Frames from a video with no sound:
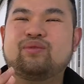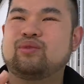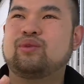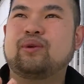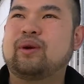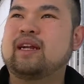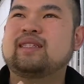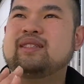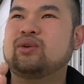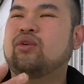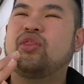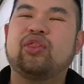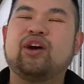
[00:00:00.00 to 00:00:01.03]
quench
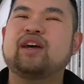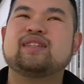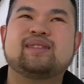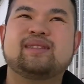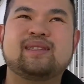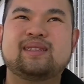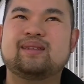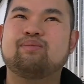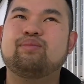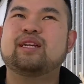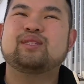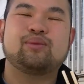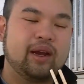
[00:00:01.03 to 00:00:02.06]
your thirst. It's the
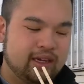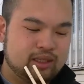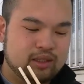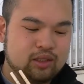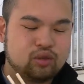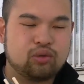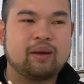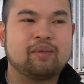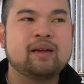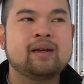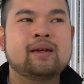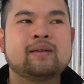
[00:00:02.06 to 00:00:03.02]
best way I can describe it.